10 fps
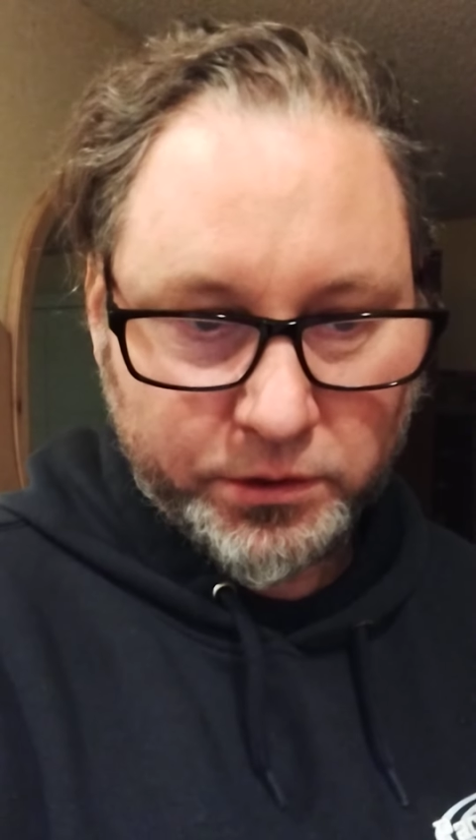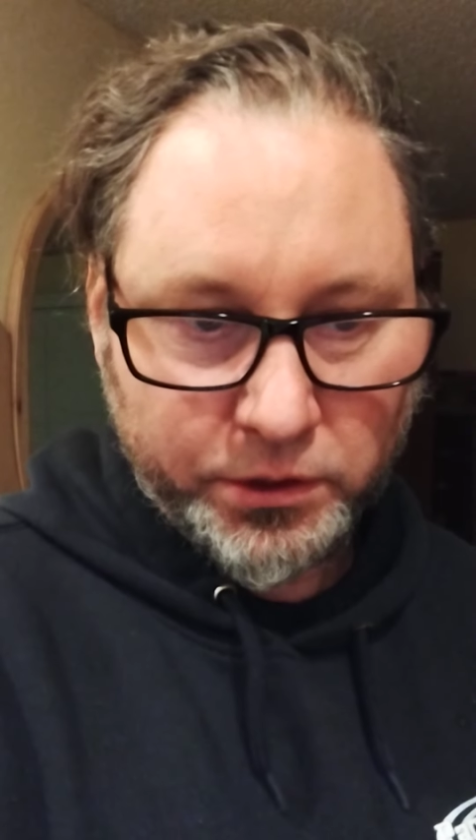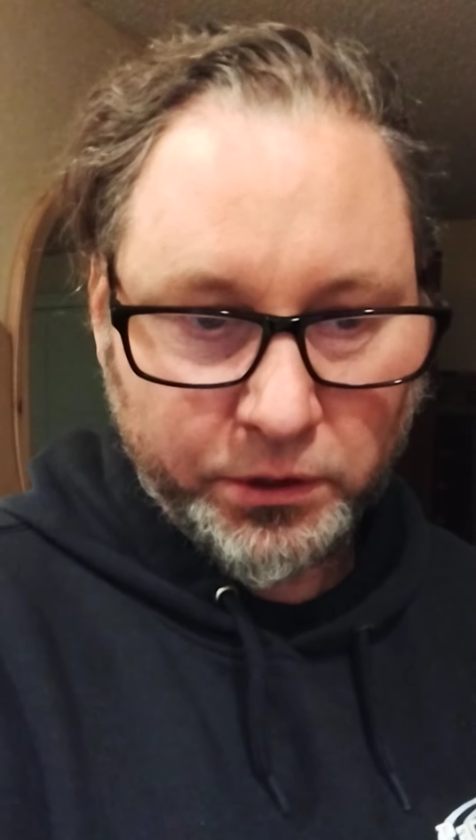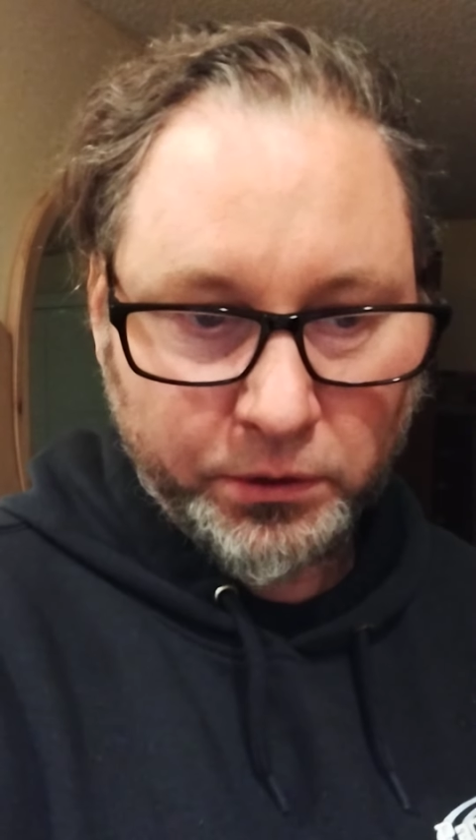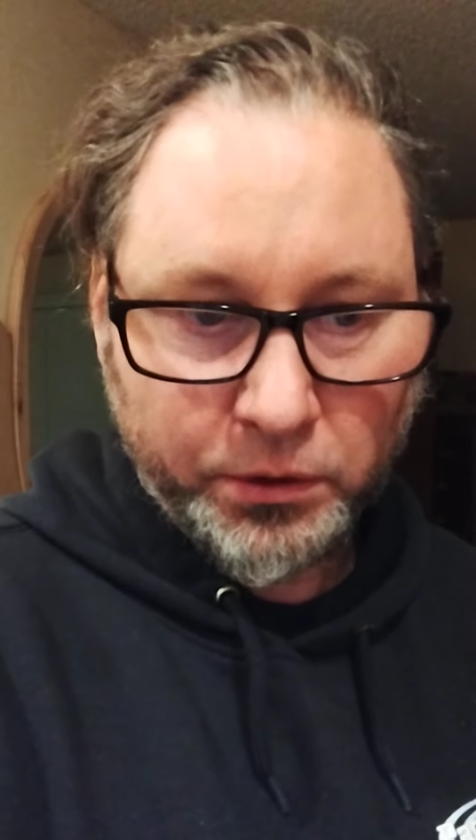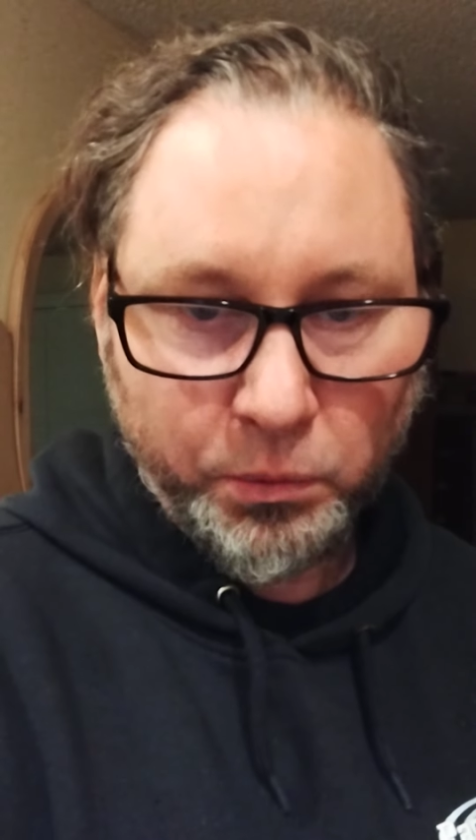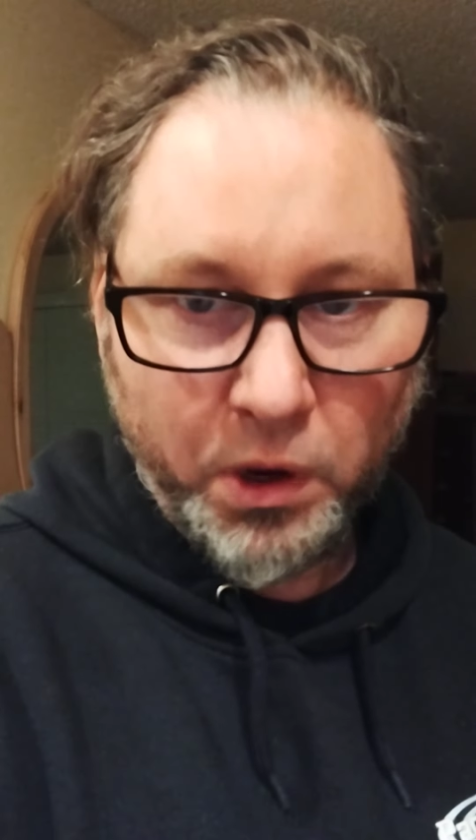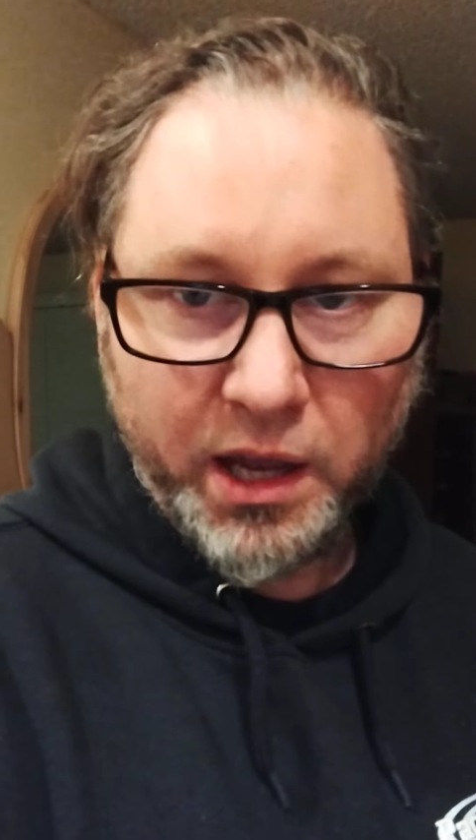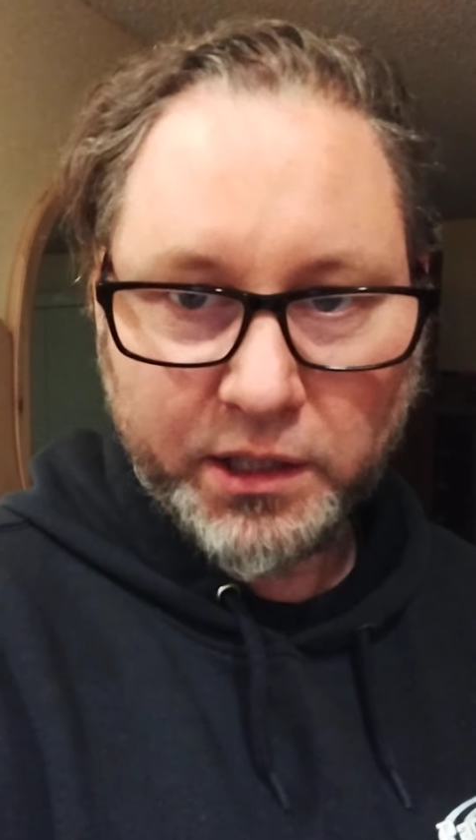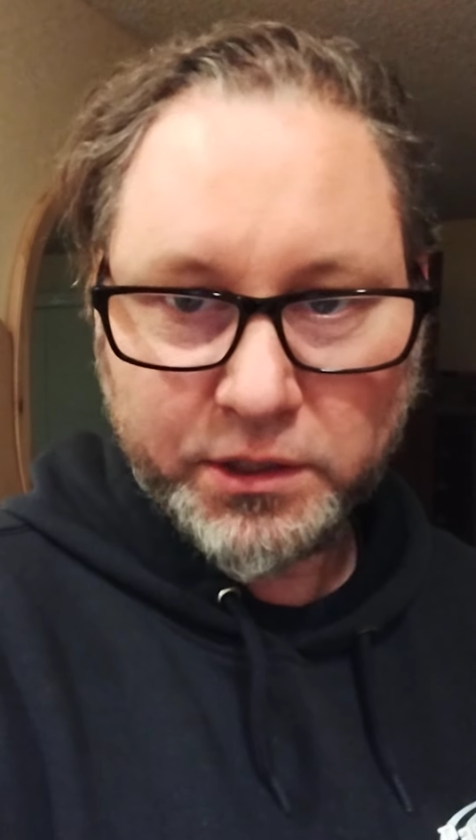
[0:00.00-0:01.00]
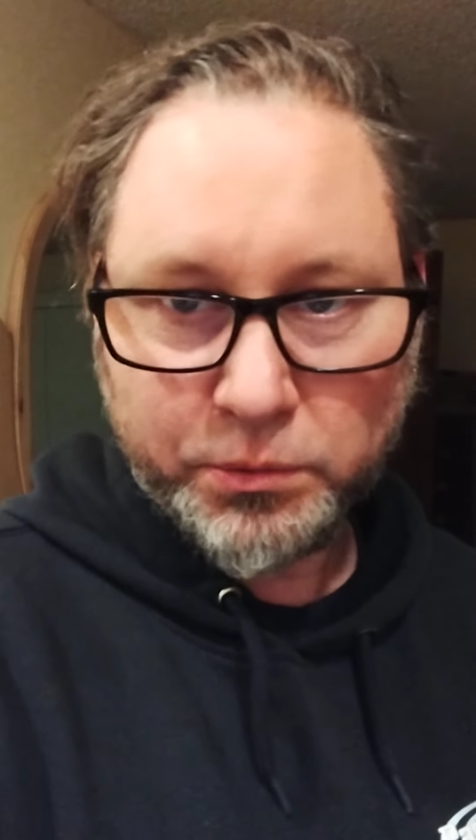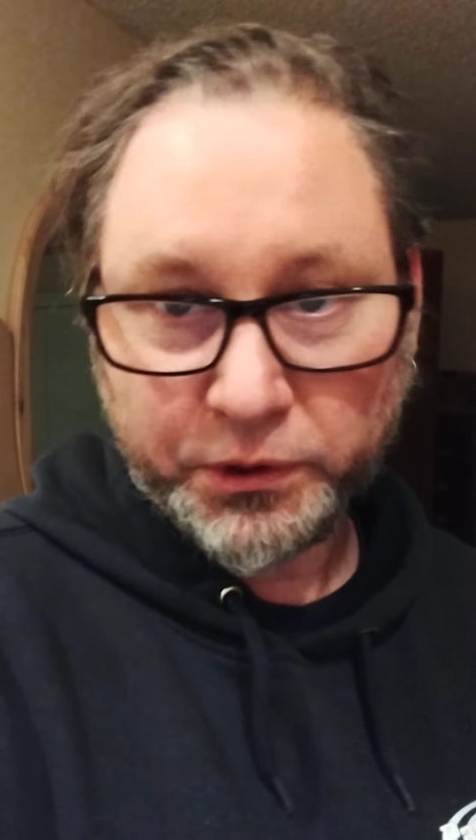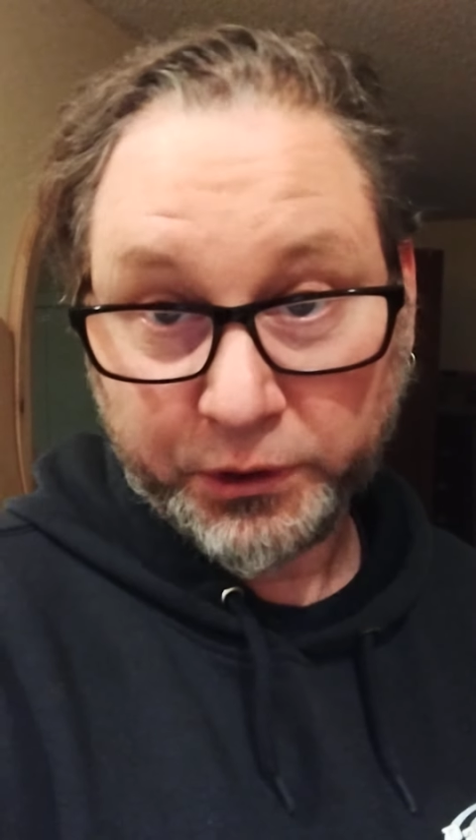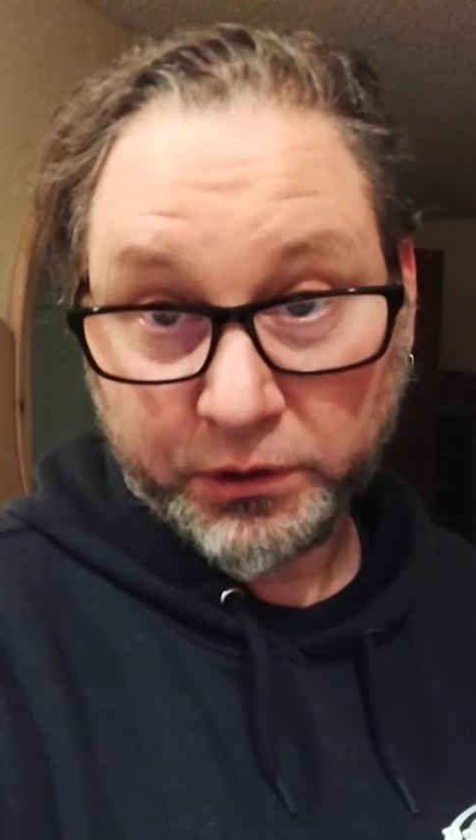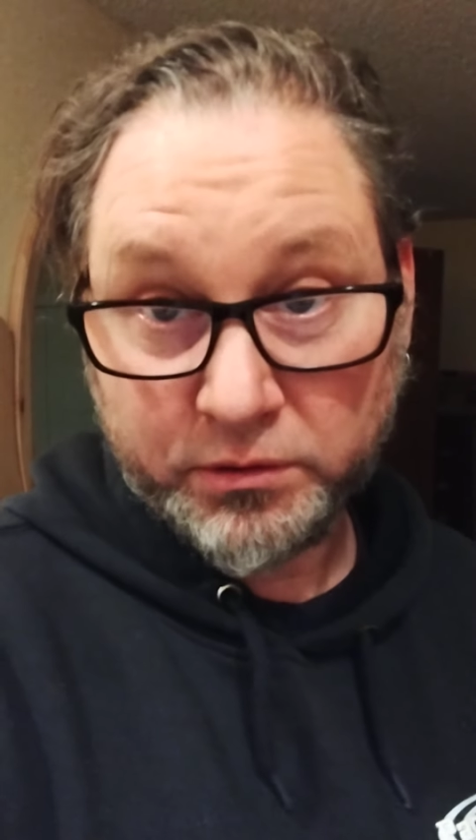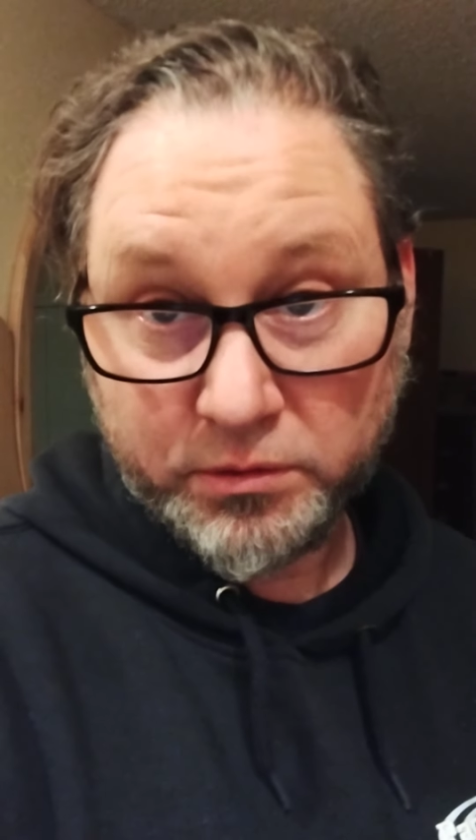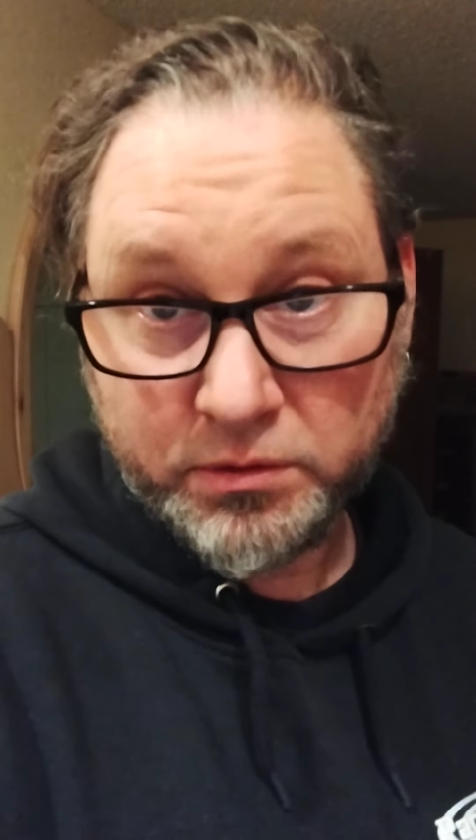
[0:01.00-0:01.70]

to the west, which